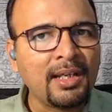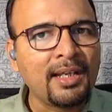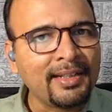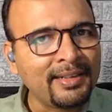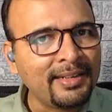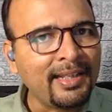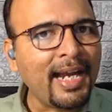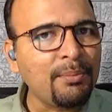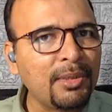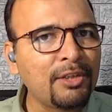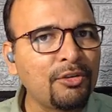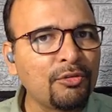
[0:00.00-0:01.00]
in that
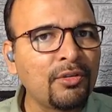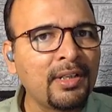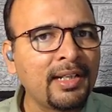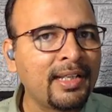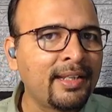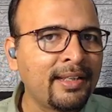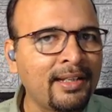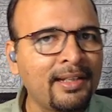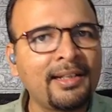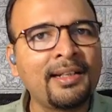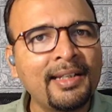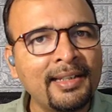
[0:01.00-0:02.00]
particular area
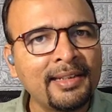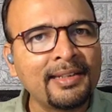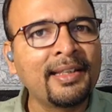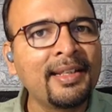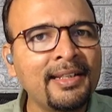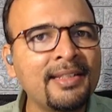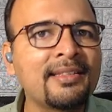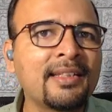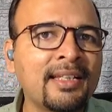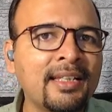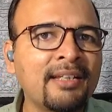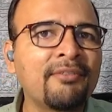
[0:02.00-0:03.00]
there is a
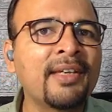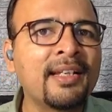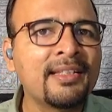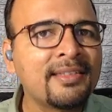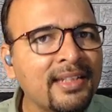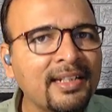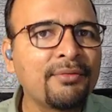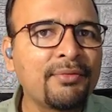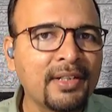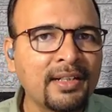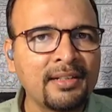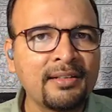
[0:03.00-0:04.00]
very
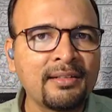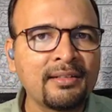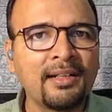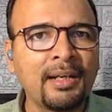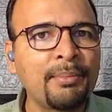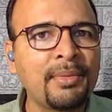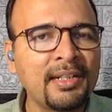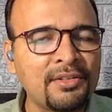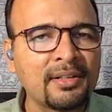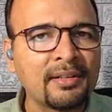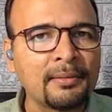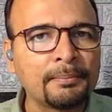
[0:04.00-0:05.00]
significant
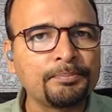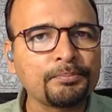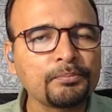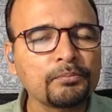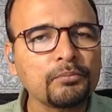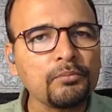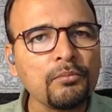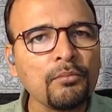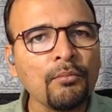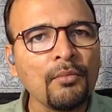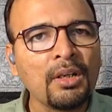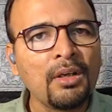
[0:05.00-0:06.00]
updation
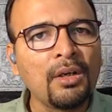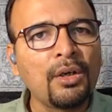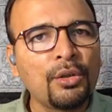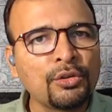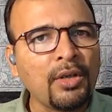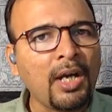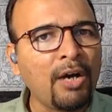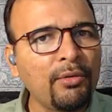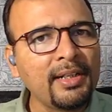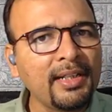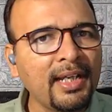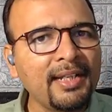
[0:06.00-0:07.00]
so how
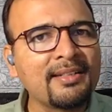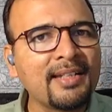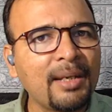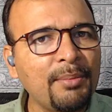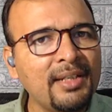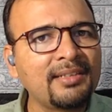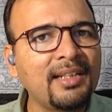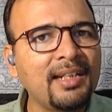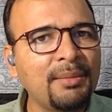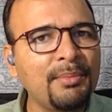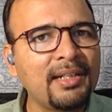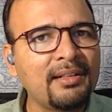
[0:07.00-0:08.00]
one can establish the
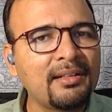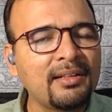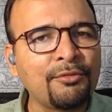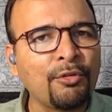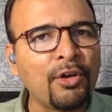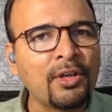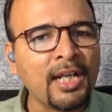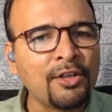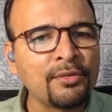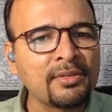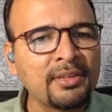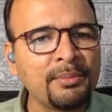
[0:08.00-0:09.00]
limit for
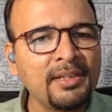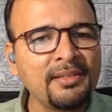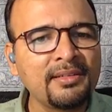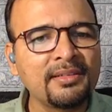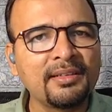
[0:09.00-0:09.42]
nitrosamines